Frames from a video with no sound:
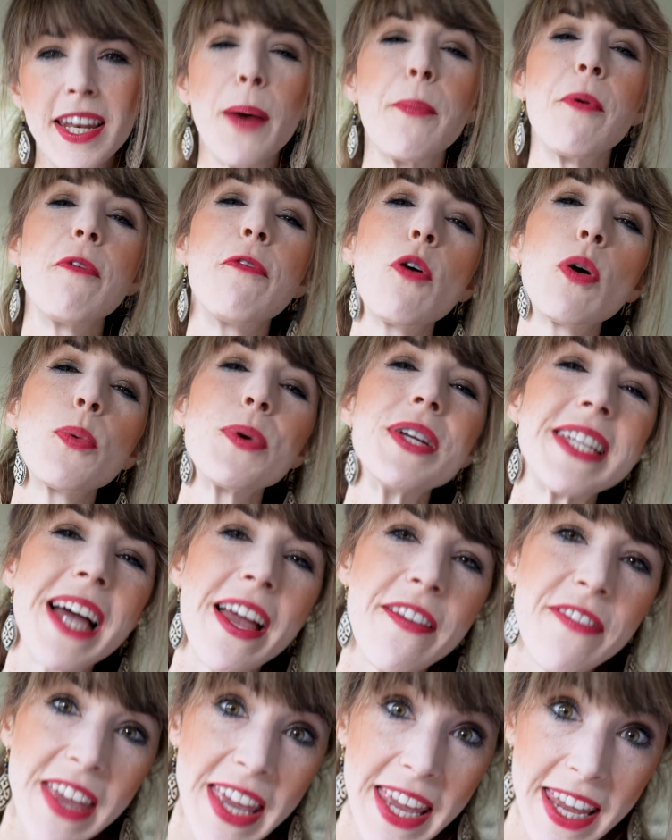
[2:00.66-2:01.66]
Now, before we
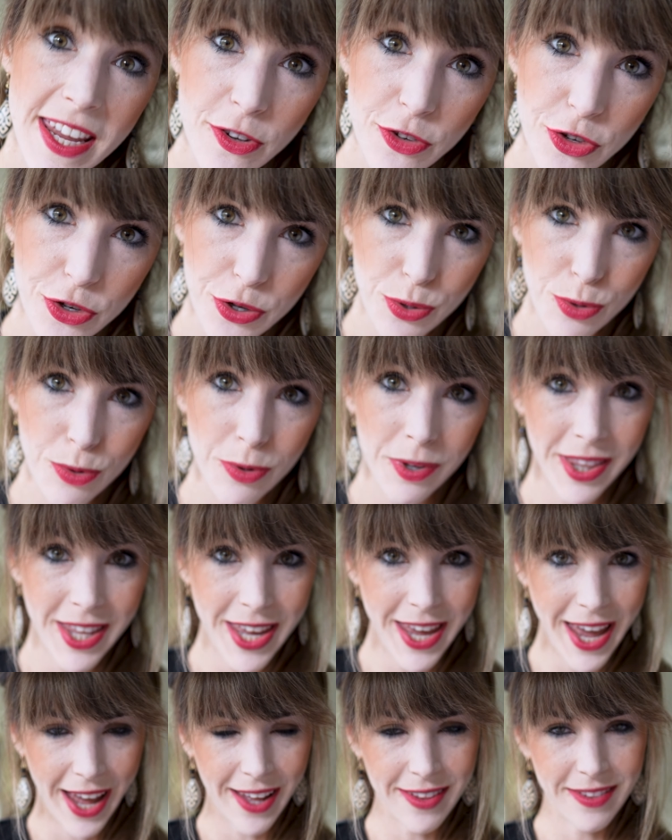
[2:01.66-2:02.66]
dive into
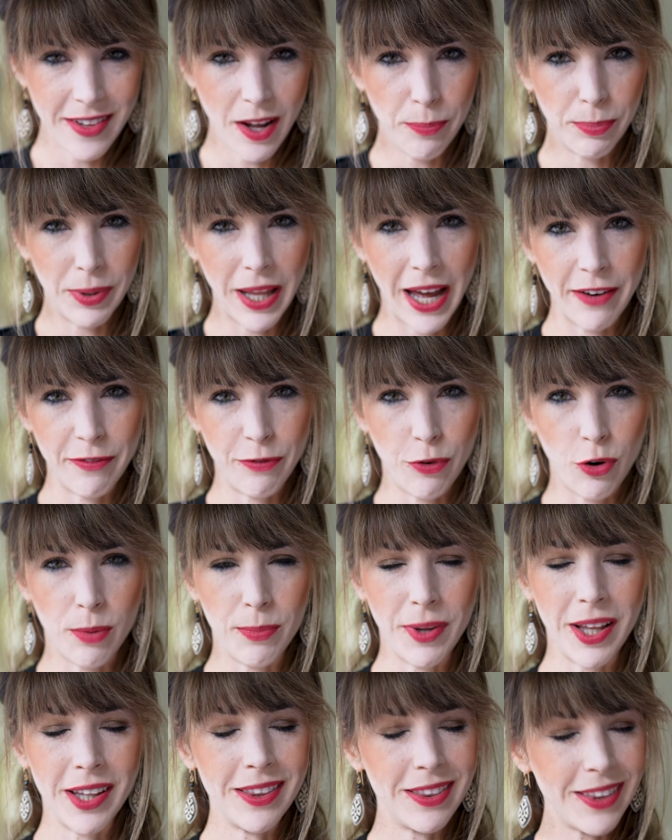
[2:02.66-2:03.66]
the Heads Up
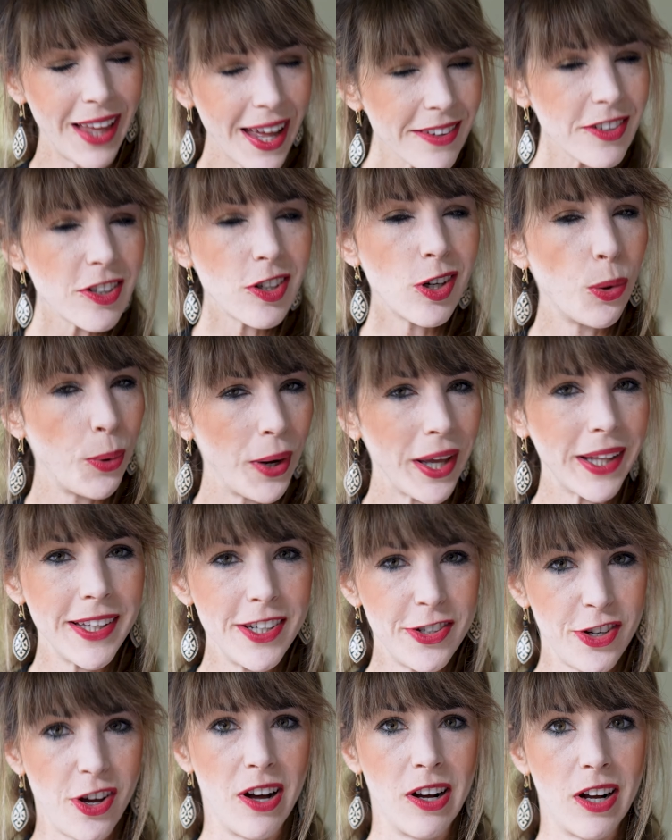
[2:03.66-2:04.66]
platform, let's
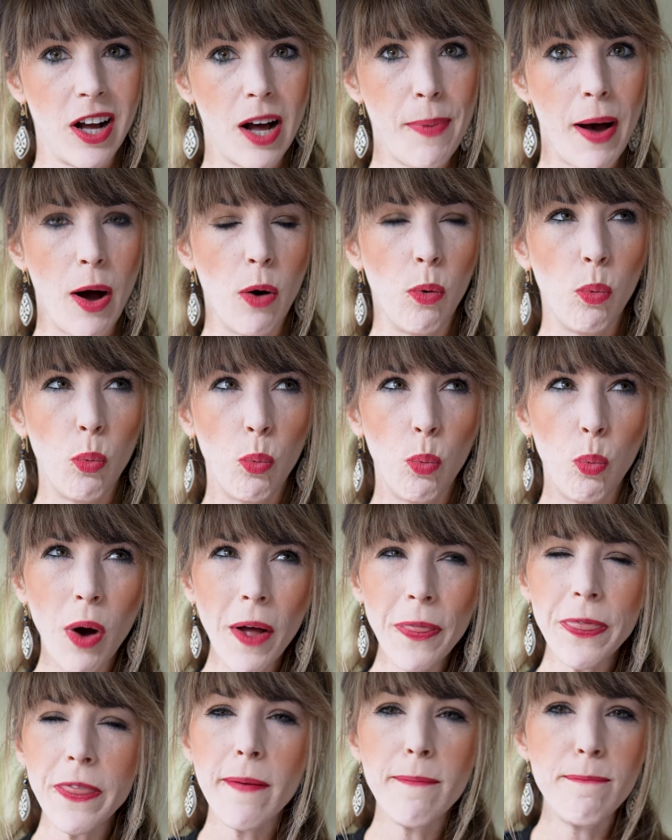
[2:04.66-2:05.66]
quickly talk about
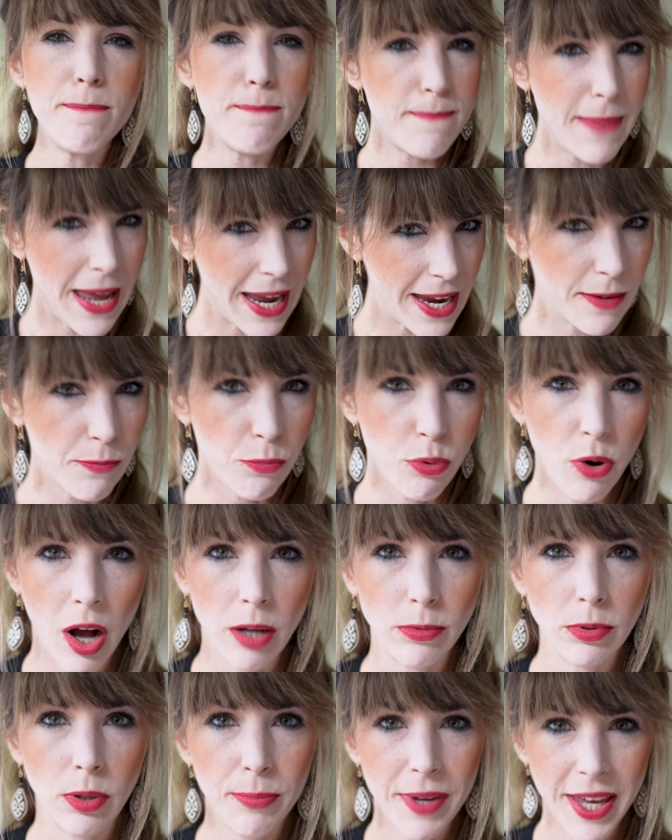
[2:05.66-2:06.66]
what the main
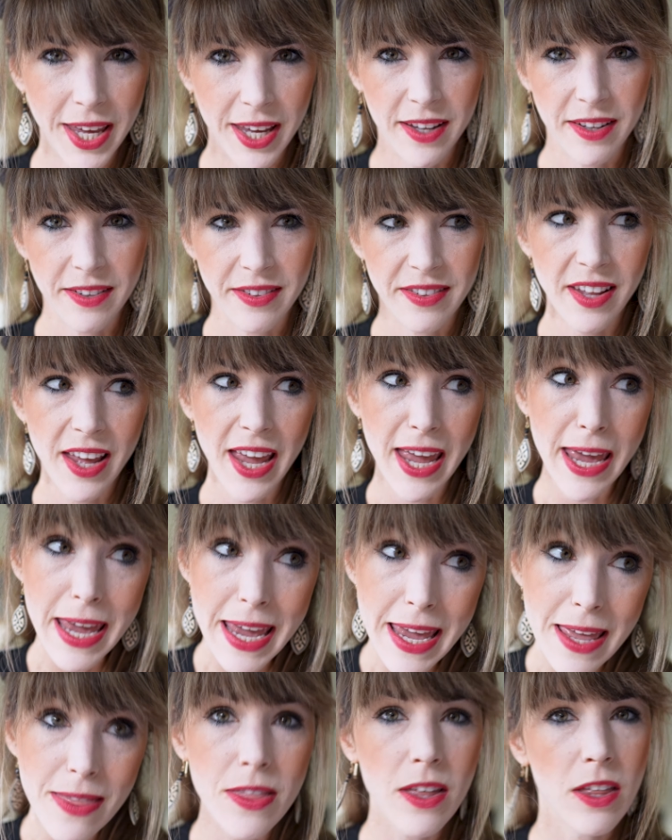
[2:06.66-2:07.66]
problem is
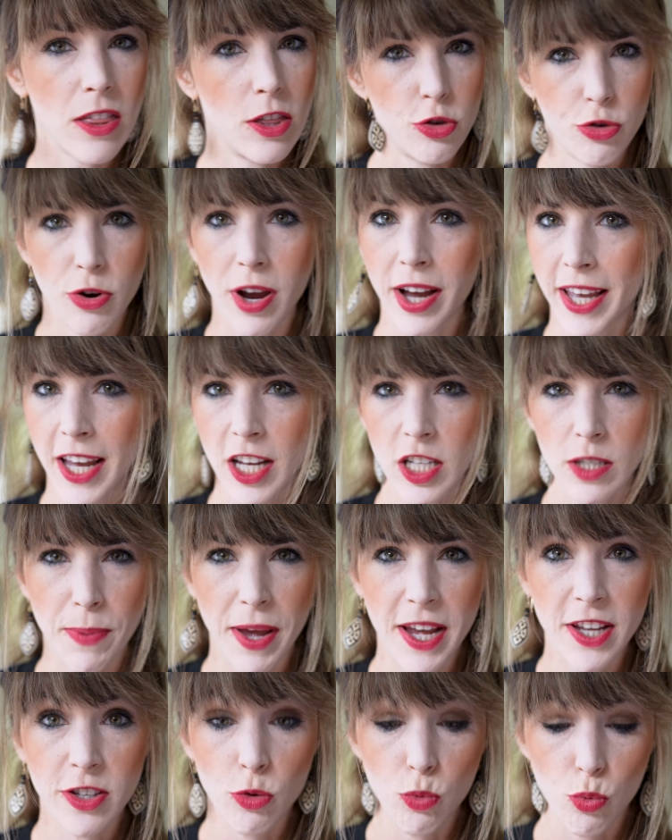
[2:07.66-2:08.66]
in the tracking
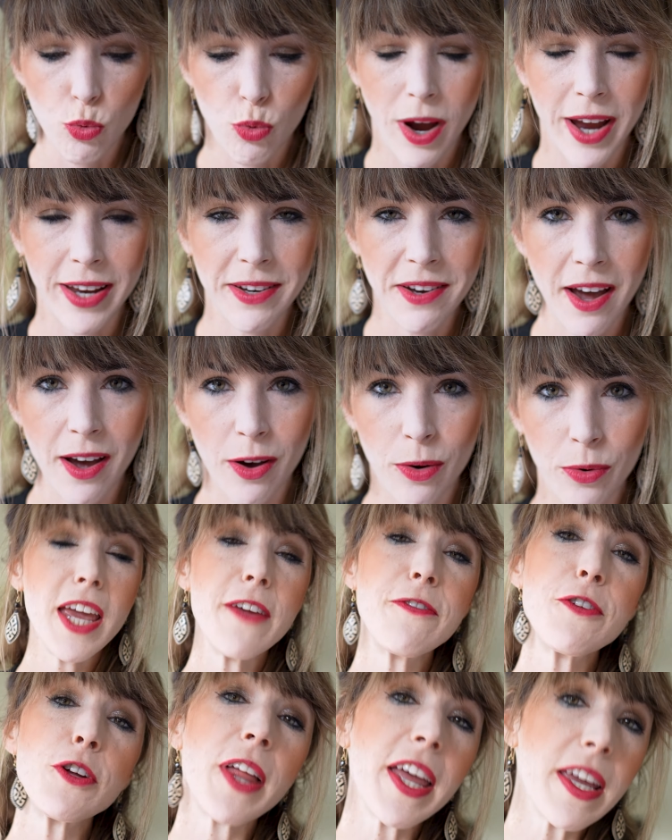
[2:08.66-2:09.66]
space right now.
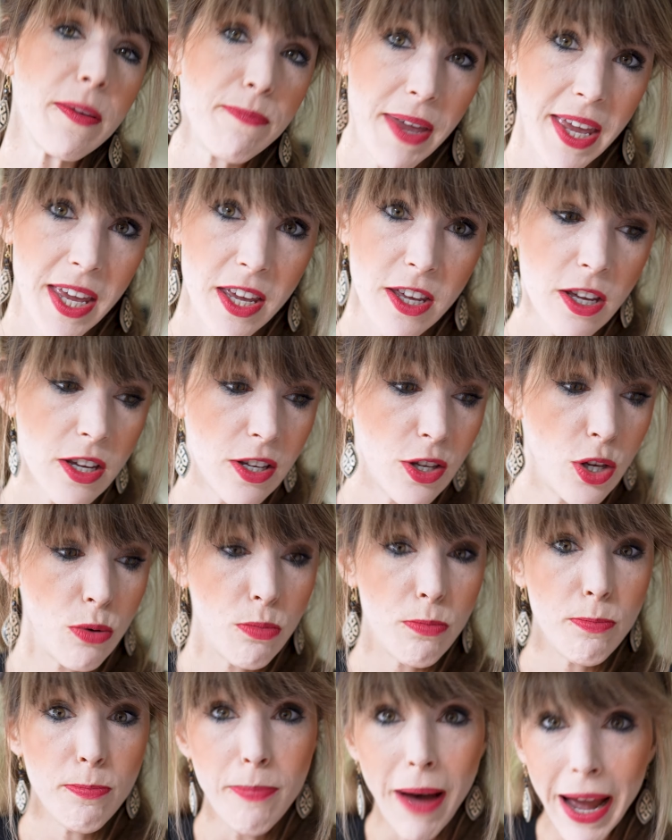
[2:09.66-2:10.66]
If you're like me,
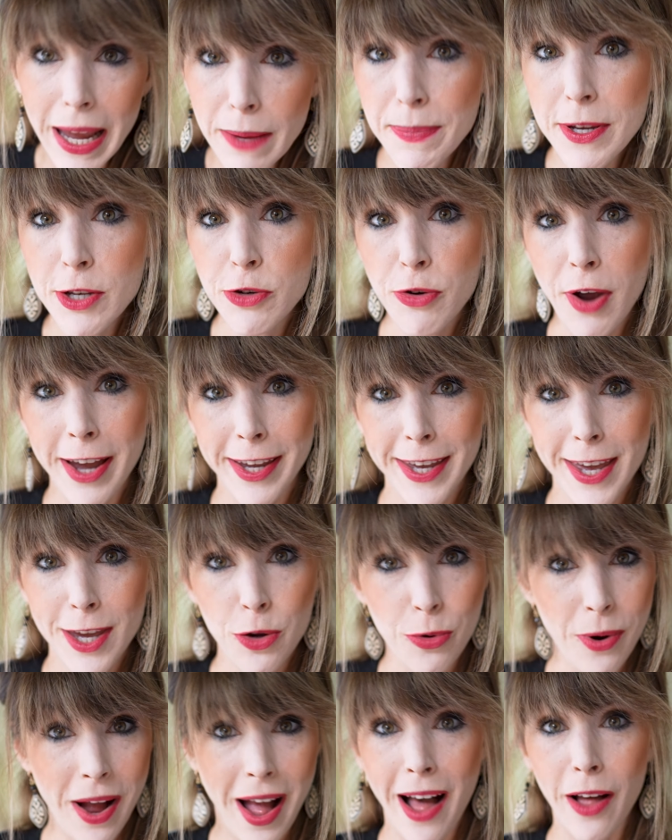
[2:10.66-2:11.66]
you might be tracking
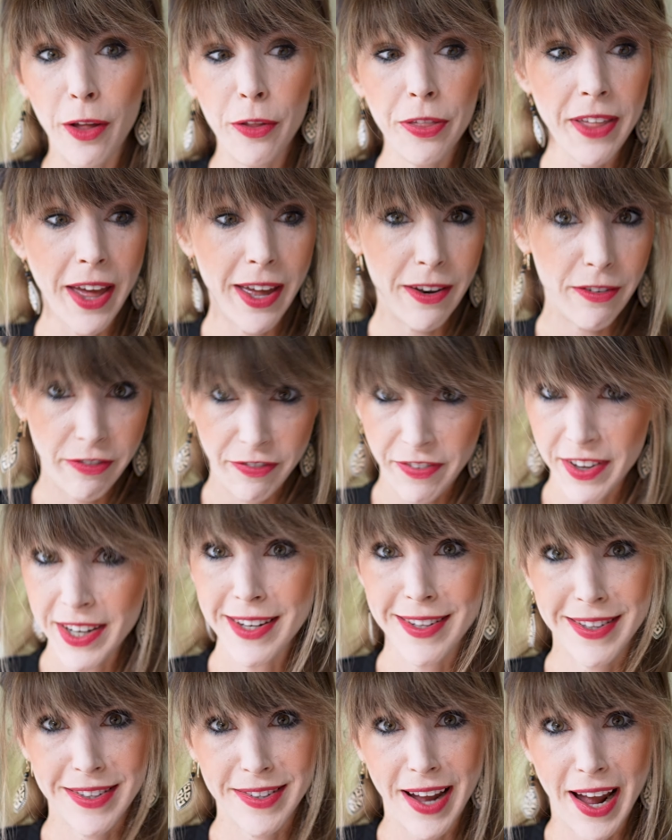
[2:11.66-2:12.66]
your health and
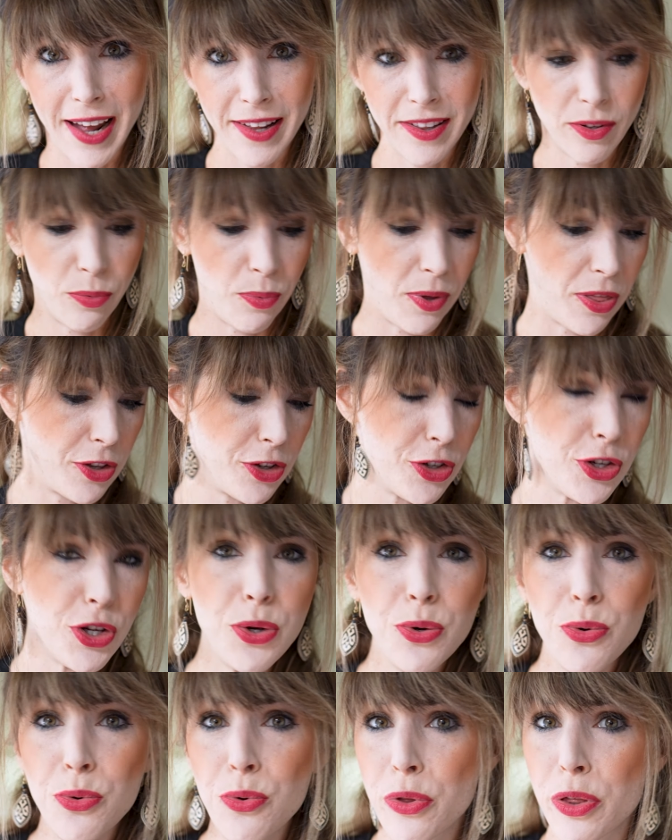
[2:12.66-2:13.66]
fitness stats with
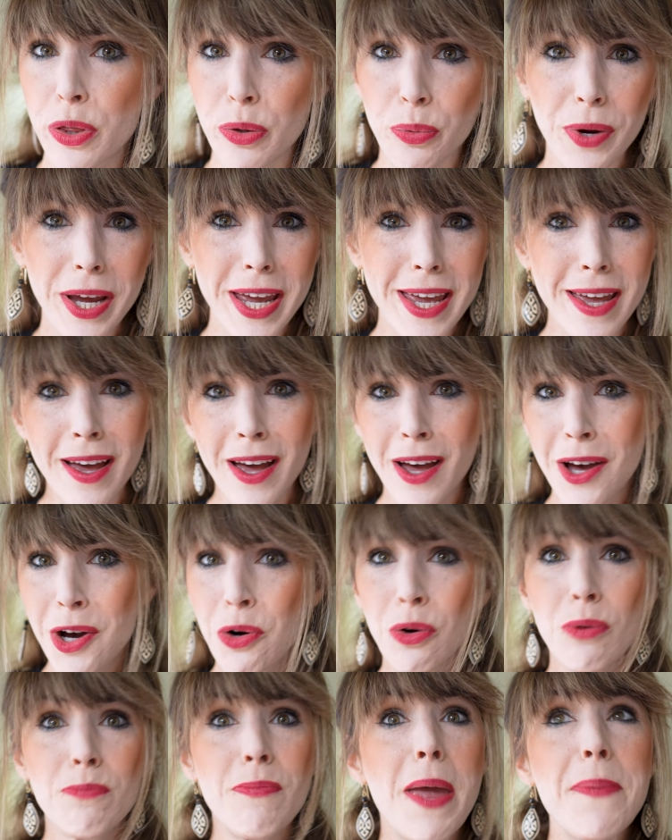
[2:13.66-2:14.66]
two, three,
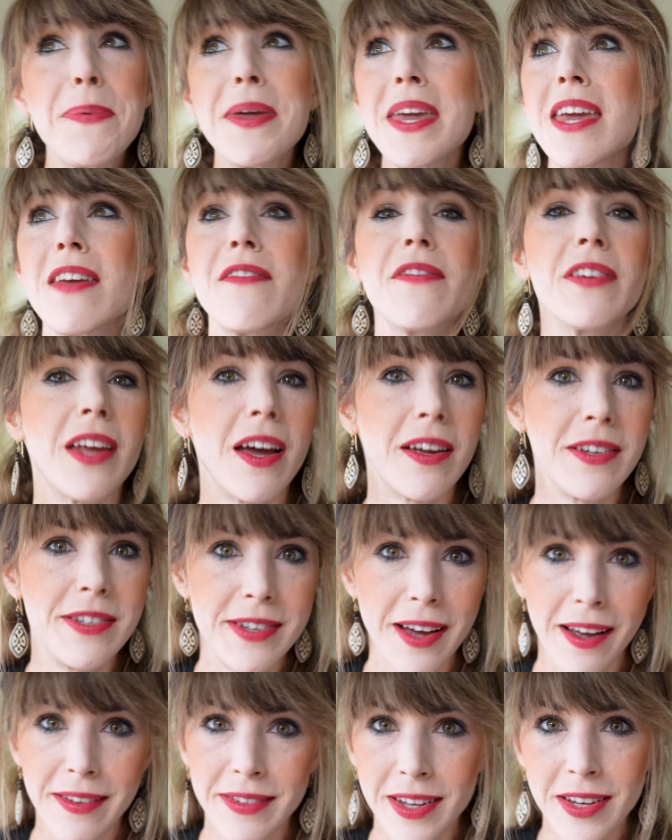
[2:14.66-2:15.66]
or maybe even a
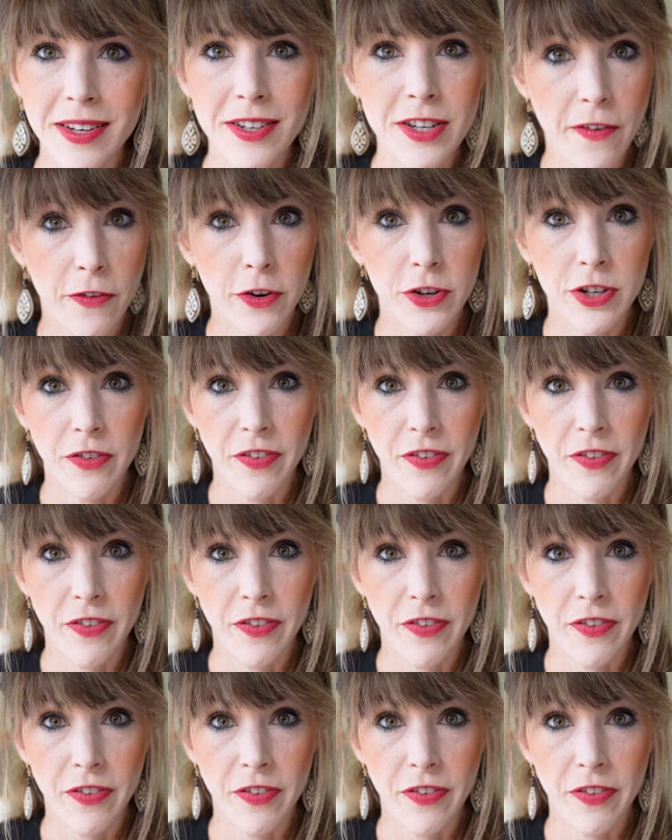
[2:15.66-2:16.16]
dozen different